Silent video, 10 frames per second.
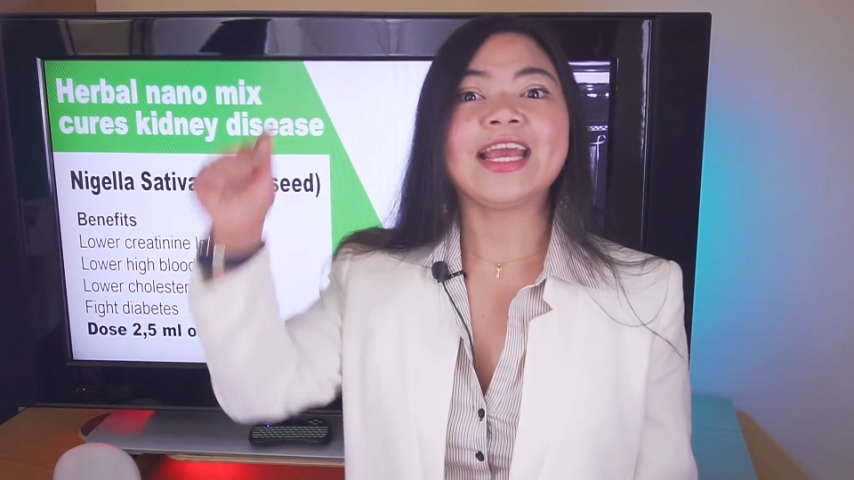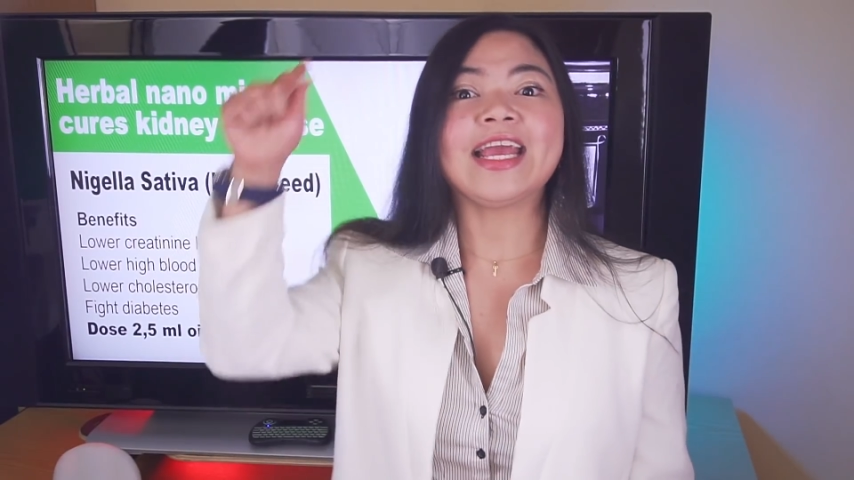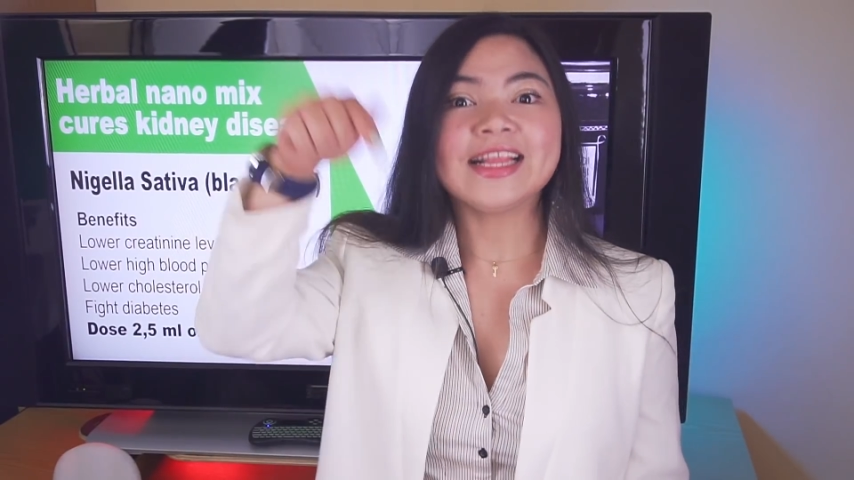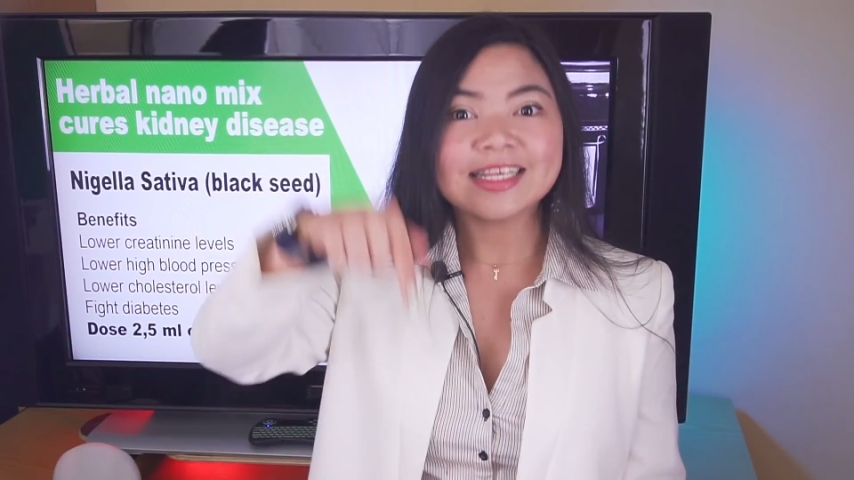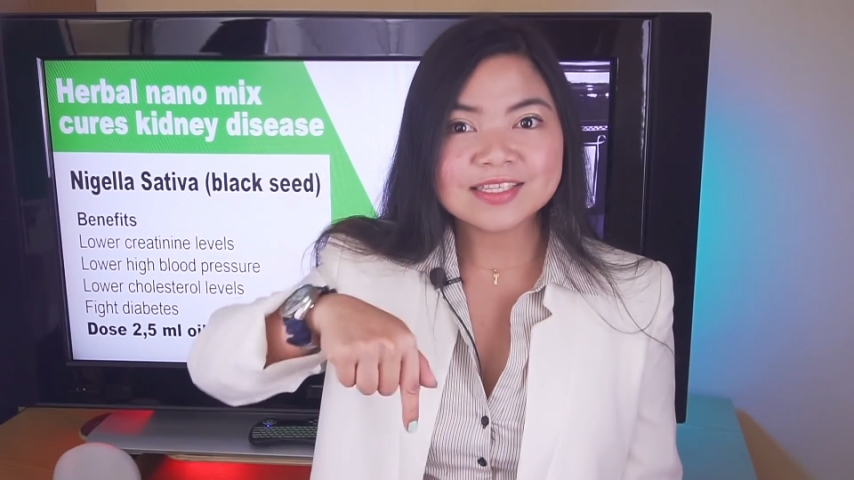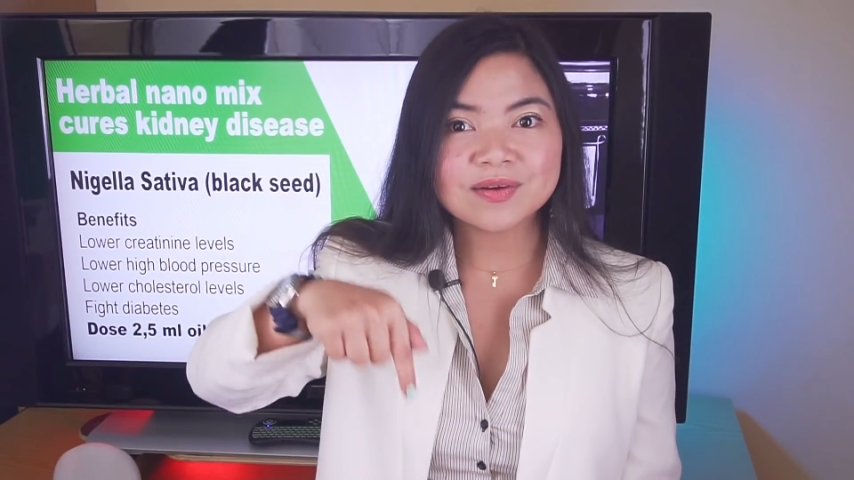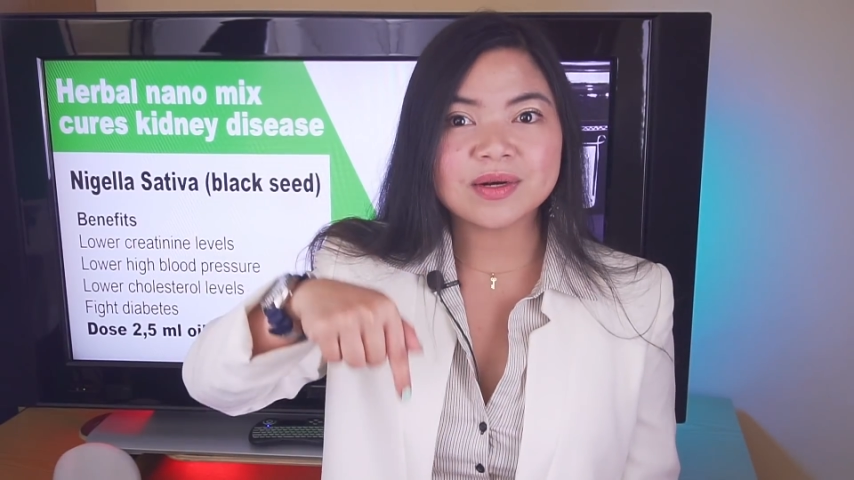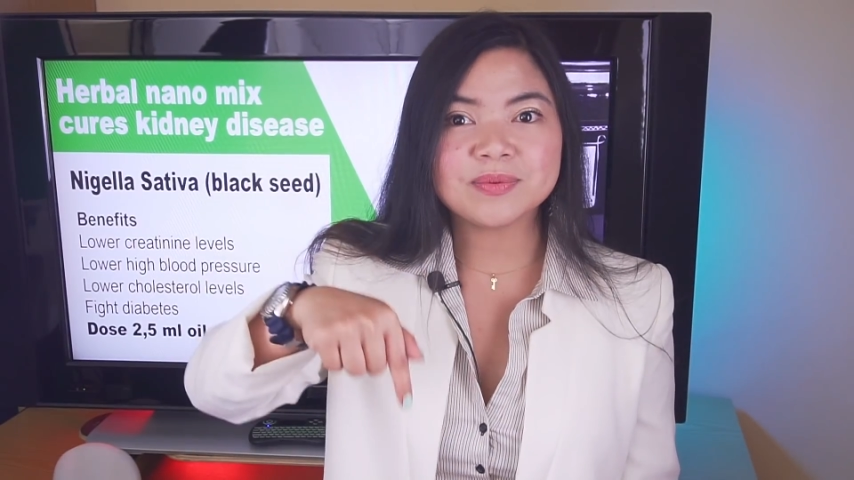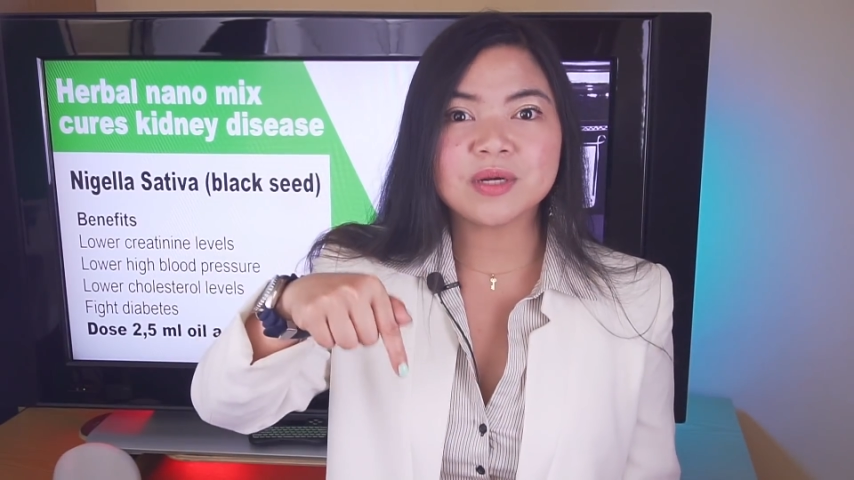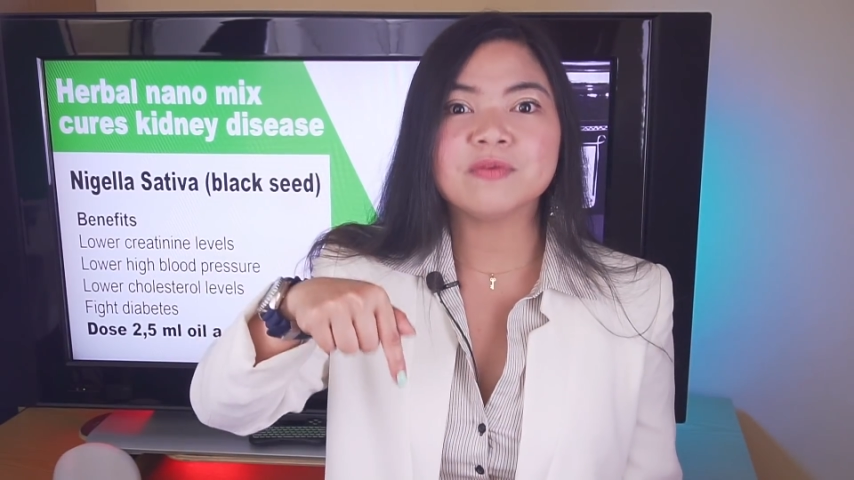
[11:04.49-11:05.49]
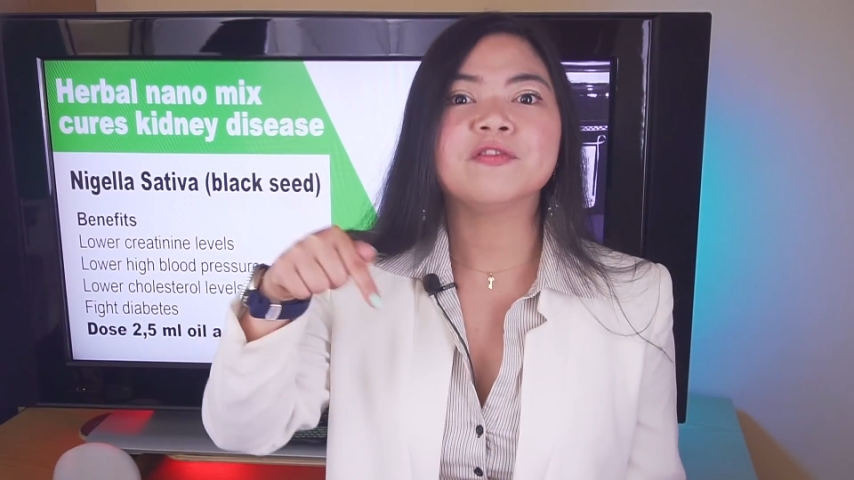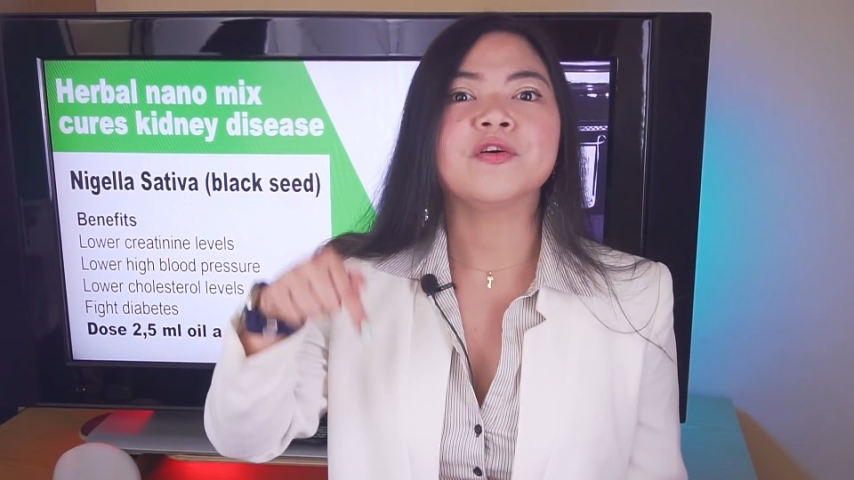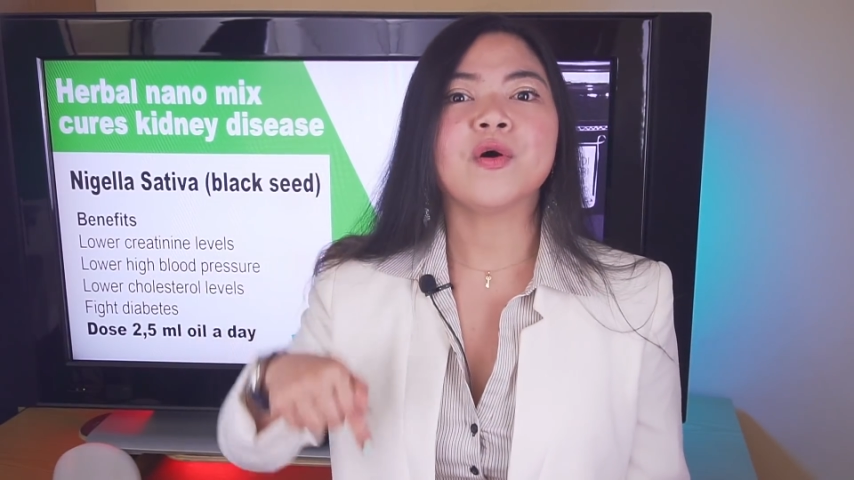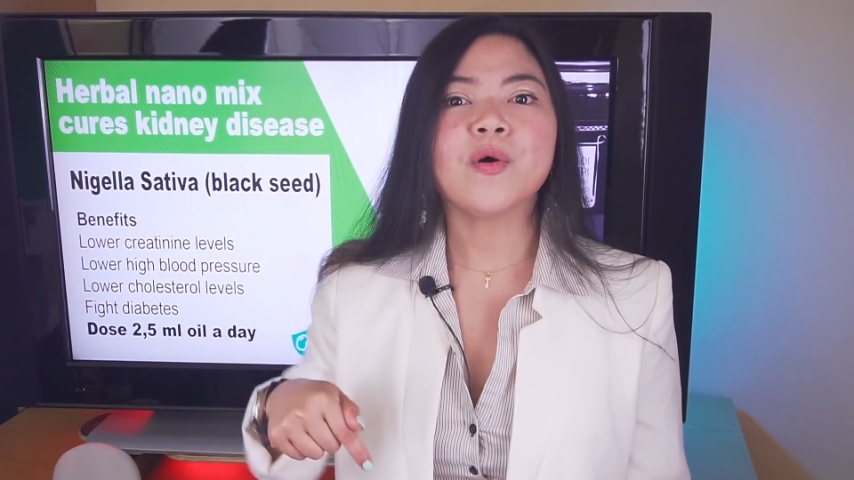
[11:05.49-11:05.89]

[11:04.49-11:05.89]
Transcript: in description for